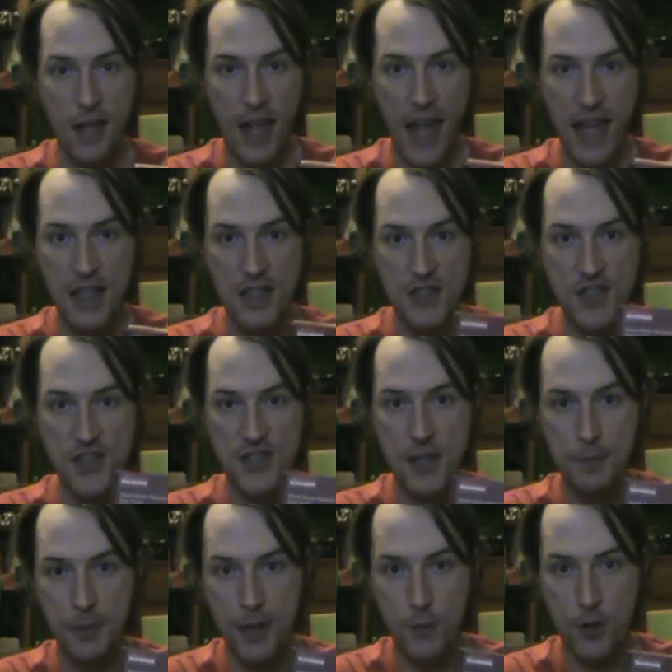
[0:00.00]
and it just
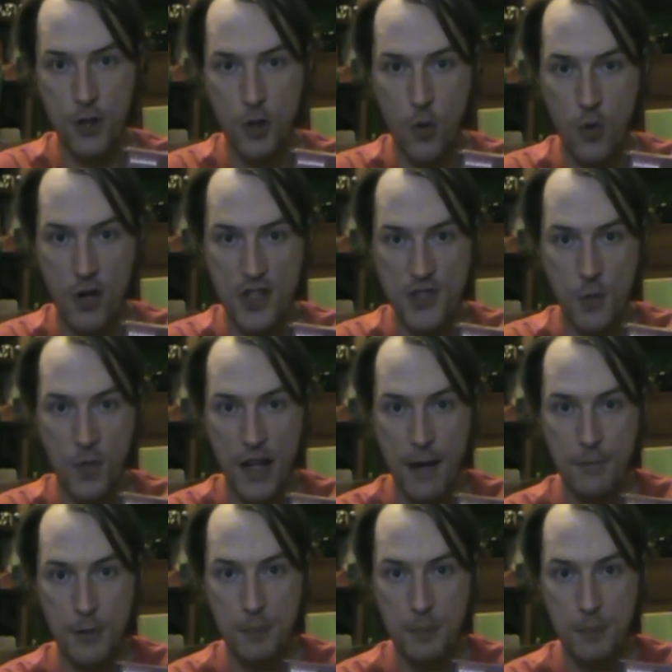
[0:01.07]
simply records whatever